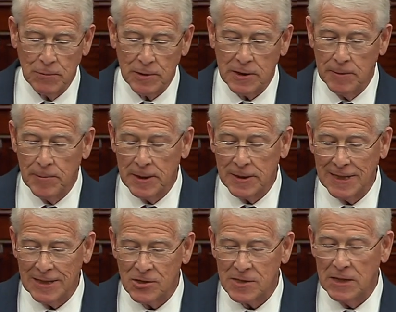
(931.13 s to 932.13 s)
with the ability
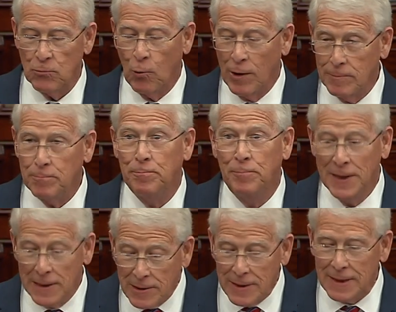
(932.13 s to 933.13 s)
to send $1
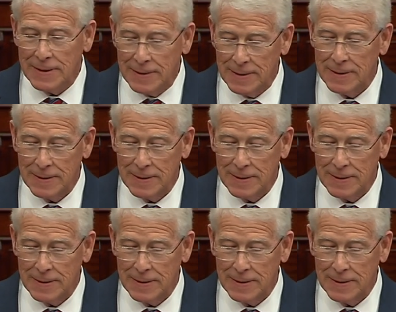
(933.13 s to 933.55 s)
billion